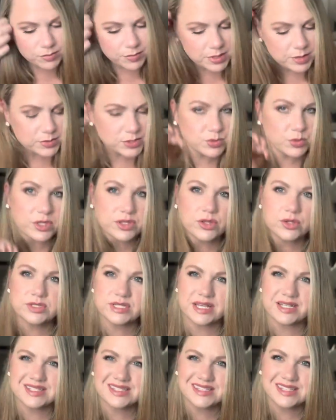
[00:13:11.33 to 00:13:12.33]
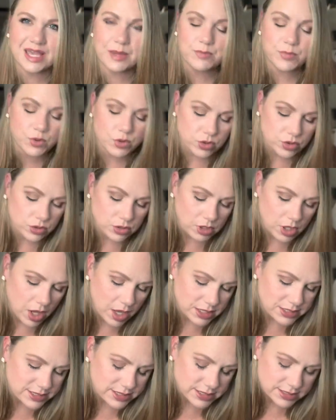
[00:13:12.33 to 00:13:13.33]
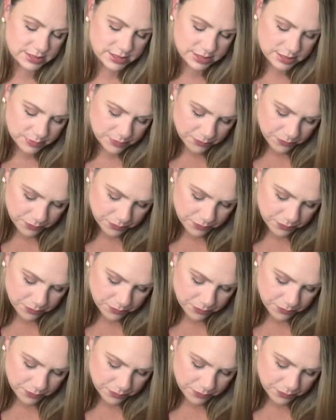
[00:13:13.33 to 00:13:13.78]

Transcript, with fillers: but it was one of those like sample glosses.